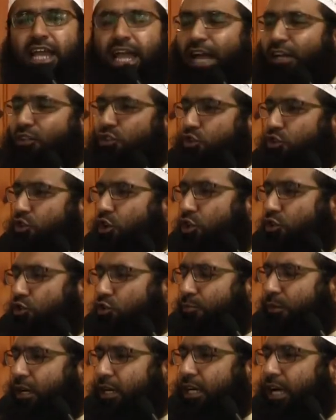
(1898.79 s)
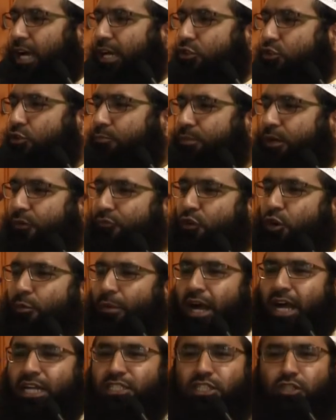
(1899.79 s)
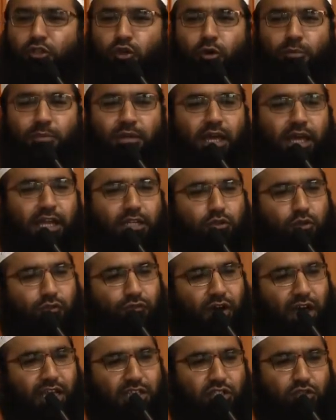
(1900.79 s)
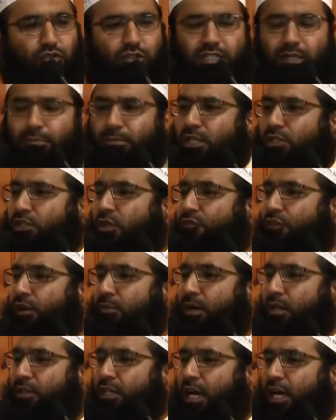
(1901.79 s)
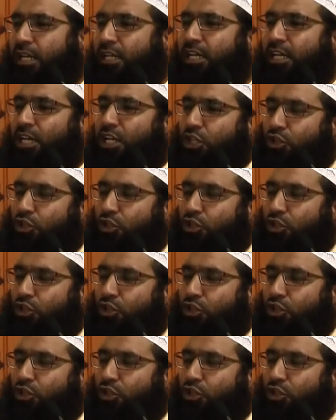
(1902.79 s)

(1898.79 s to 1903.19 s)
and you go to Mecca and you perform Hajj and Umrah and you fast during the month of Ramadan,